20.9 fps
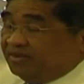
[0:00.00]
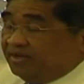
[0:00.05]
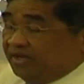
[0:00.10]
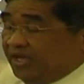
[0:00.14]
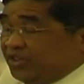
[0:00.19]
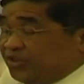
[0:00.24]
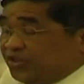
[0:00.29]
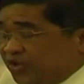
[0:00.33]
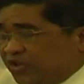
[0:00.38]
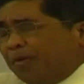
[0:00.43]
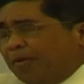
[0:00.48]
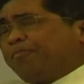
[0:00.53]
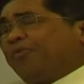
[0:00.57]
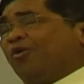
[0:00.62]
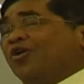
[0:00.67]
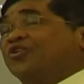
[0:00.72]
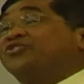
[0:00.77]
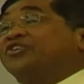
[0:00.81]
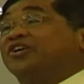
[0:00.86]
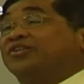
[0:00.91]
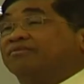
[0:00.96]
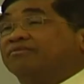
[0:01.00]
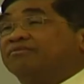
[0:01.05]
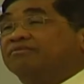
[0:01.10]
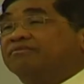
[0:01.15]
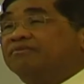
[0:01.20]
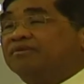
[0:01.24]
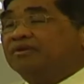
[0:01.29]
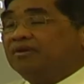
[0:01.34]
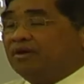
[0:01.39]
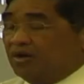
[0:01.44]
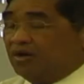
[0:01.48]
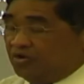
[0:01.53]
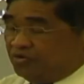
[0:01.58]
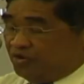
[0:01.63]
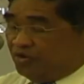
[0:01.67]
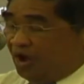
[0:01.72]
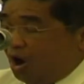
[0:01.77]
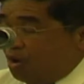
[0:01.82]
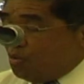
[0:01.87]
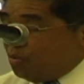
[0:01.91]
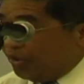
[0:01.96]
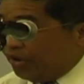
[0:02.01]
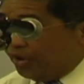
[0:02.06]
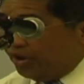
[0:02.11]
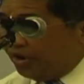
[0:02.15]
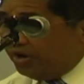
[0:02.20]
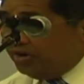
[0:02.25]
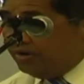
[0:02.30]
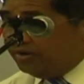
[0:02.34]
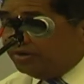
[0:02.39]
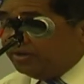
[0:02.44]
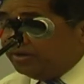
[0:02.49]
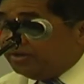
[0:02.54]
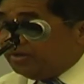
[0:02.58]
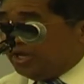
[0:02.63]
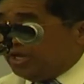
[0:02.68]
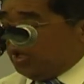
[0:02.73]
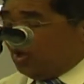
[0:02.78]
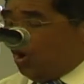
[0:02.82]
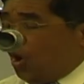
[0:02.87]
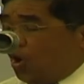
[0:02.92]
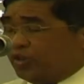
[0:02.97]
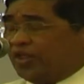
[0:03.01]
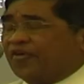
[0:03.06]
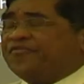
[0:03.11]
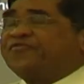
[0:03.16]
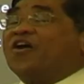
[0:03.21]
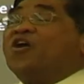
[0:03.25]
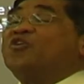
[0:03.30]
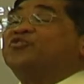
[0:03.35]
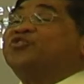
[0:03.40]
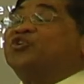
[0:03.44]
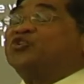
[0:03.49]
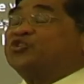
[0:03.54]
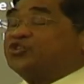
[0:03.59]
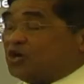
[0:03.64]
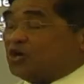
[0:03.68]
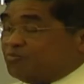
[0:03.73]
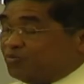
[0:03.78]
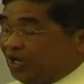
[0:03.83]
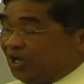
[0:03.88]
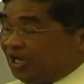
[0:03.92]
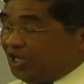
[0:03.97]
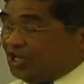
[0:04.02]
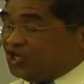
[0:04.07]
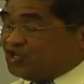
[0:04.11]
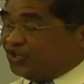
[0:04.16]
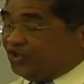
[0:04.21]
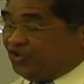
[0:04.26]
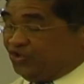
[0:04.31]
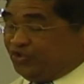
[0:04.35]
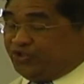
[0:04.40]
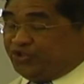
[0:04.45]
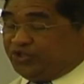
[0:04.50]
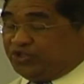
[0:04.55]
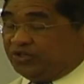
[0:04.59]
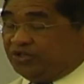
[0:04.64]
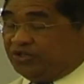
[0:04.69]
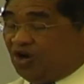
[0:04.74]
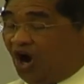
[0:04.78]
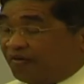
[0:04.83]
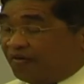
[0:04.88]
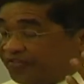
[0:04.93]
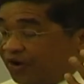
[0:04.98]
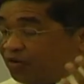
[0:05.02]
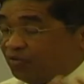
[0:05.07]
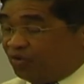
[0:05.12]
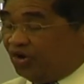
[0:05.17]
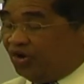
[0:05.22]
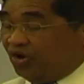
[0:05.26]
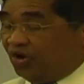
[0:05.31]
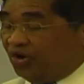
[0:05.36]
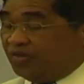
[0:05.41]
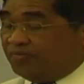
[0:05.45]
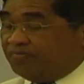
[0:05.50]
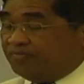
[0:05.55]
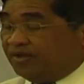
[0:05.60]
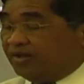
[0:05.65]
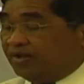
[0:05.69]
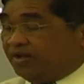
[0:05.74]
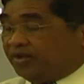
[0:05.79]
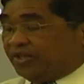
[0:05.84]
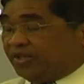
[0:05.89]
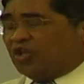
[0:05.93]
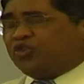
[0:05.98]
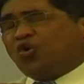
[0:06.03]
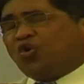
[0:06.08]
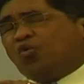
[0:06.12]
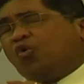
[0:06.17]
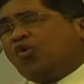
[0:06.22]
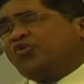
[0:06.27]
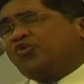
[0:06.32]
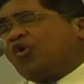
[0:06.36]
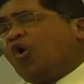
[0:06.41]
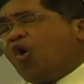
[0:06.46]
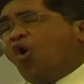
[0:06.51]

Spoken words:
into the present. Nowhere in all the founders of religions of the world that the word